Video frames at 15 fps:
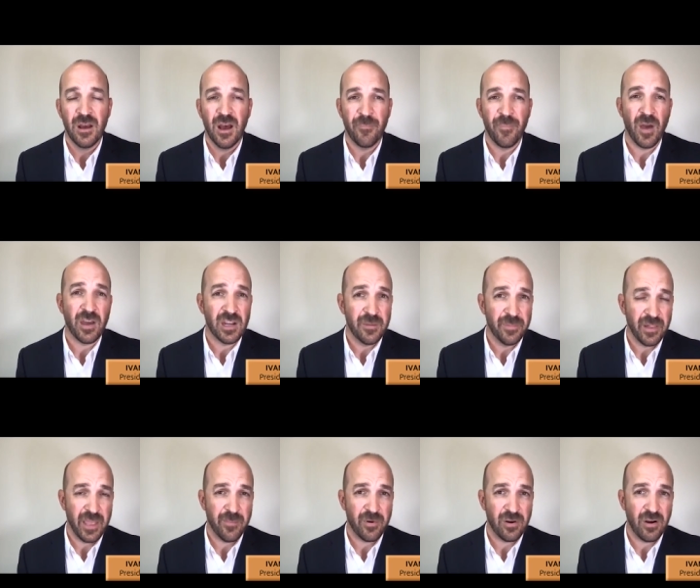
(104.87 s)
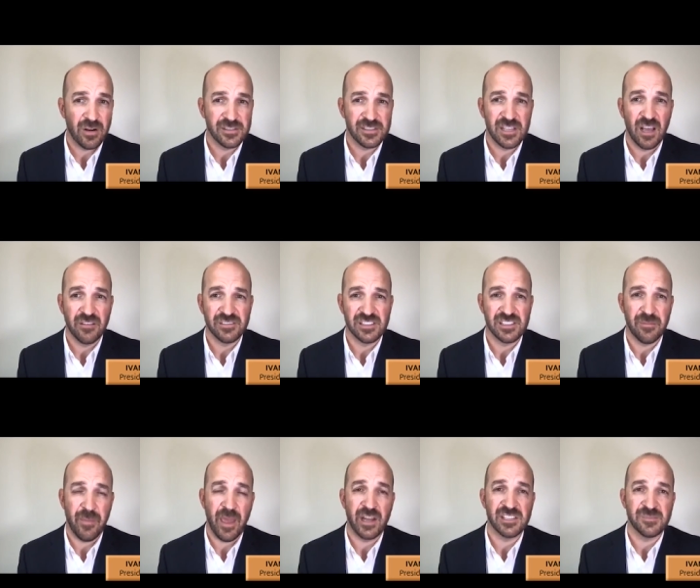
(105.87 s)
I'm not going to belabor ourselves as a
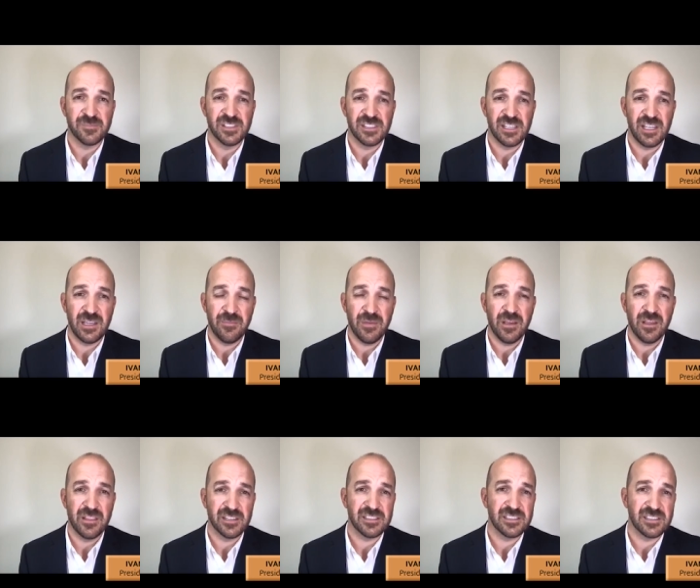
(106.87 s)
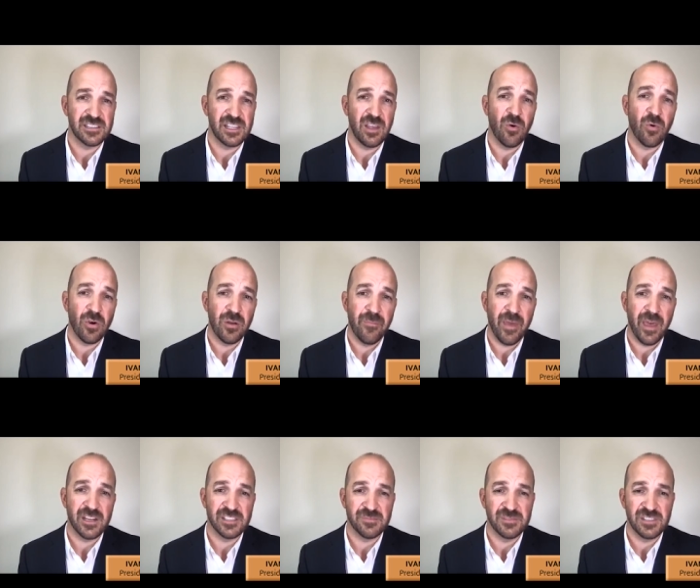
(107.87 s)
management team. This is the Auryn
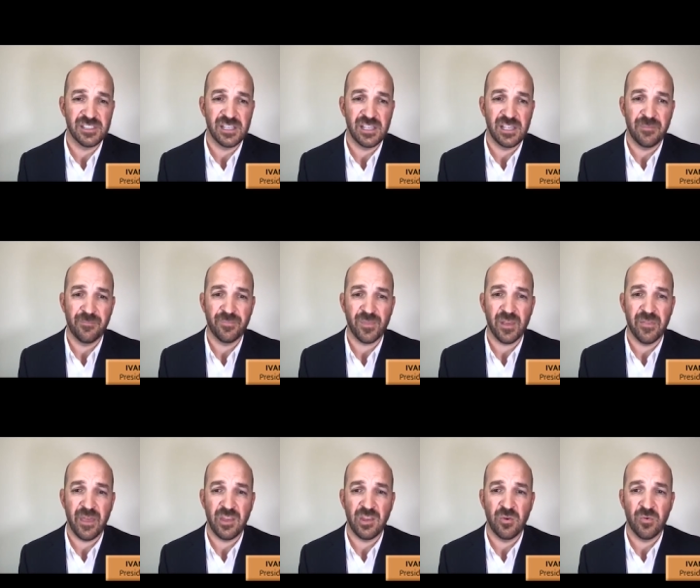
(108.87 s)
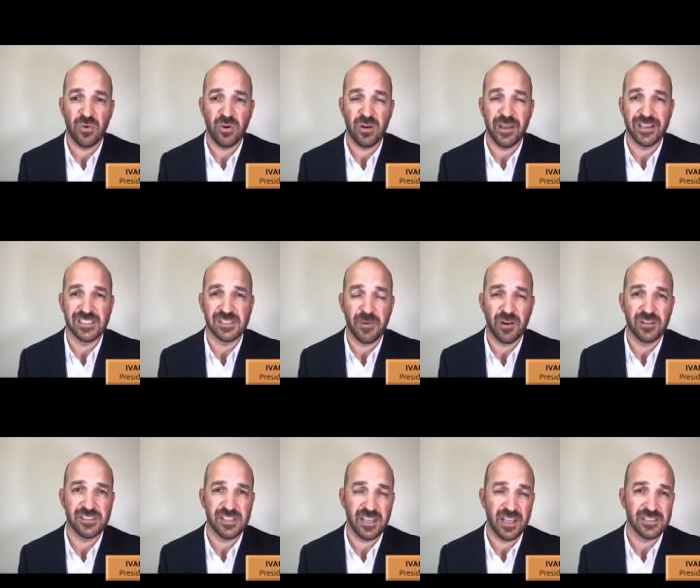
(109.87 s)
management team that you were
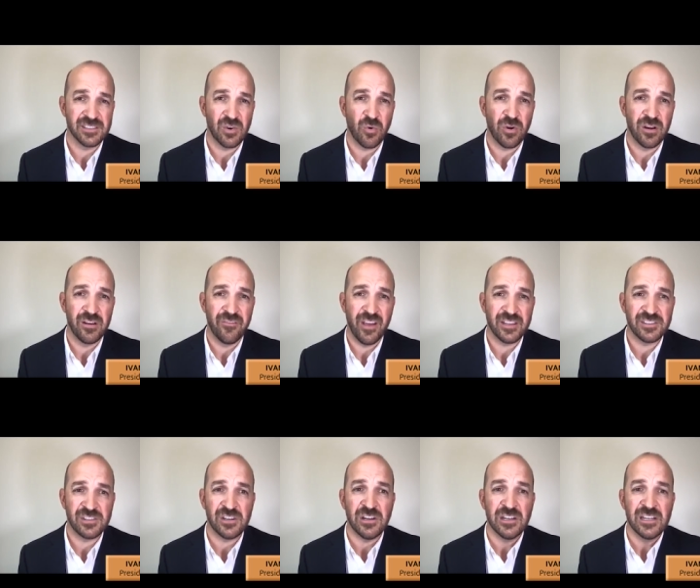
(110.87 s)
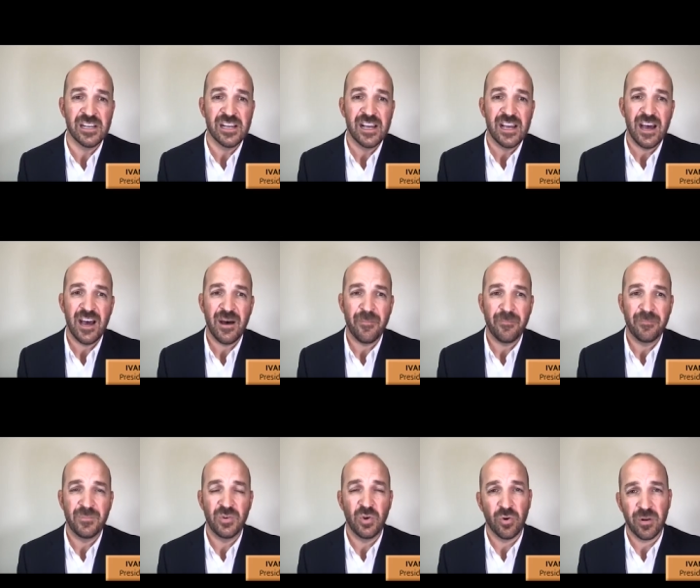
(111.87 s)
experiencing as an Auryn investor. Um,
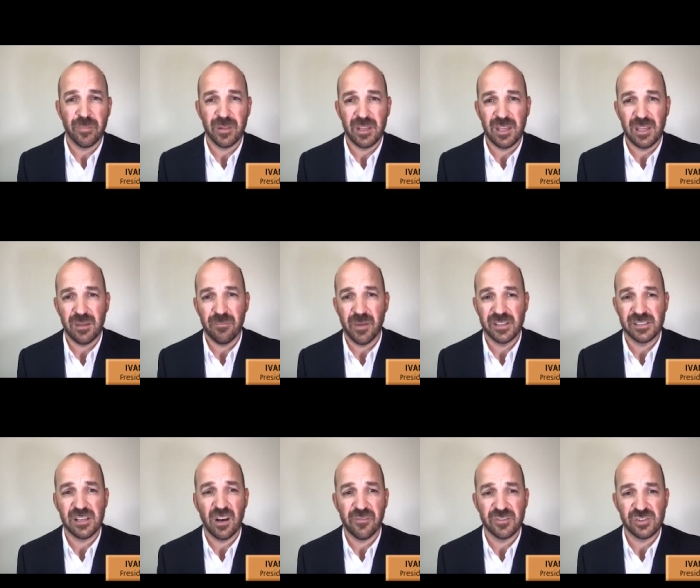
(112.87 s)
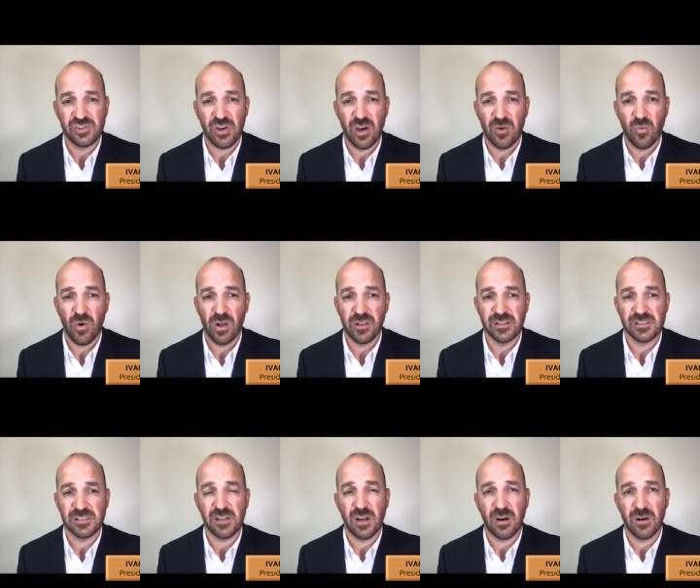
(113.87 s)
notably, myself and Shawn
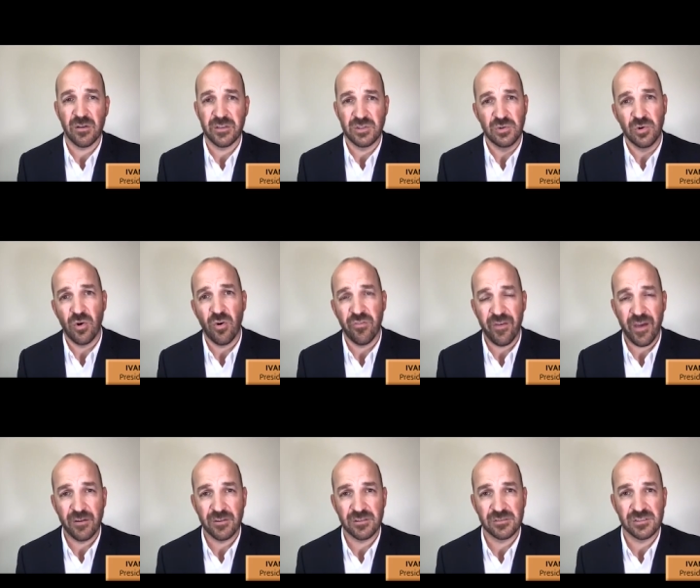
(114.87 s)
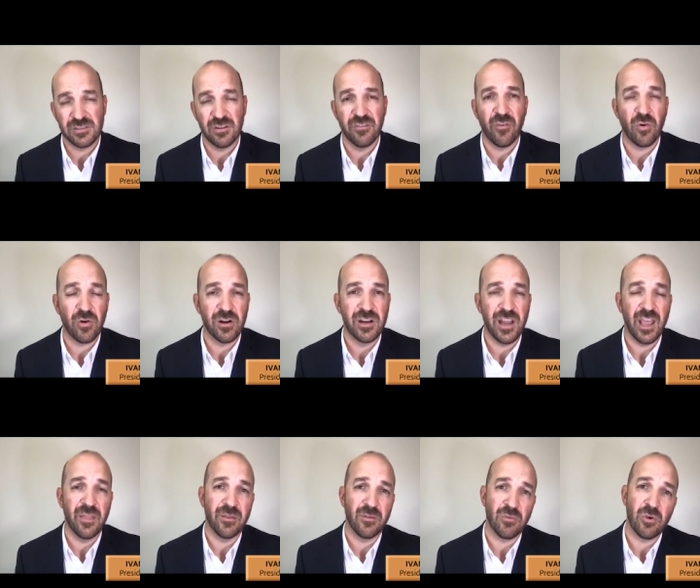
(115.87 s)
Wallace are the two co founders of Auryn
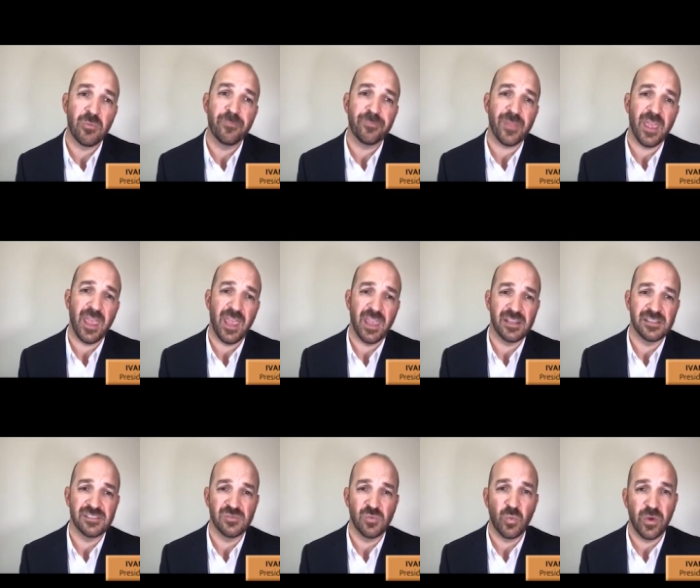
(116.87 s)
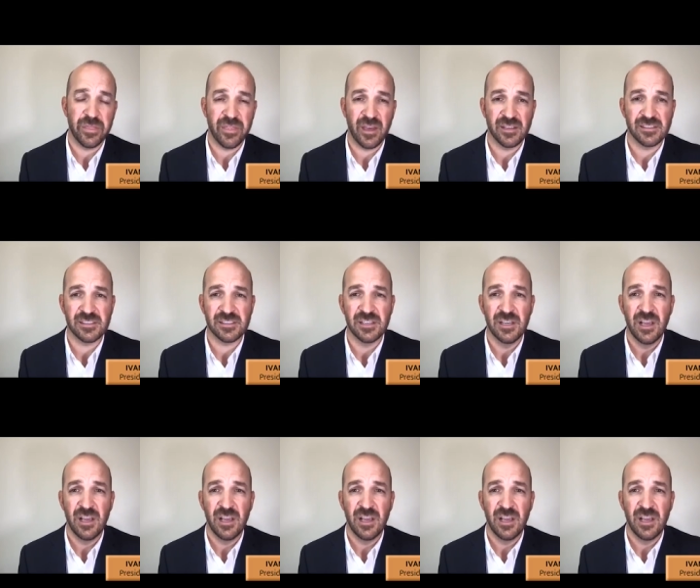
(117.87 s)
and the group. And with us,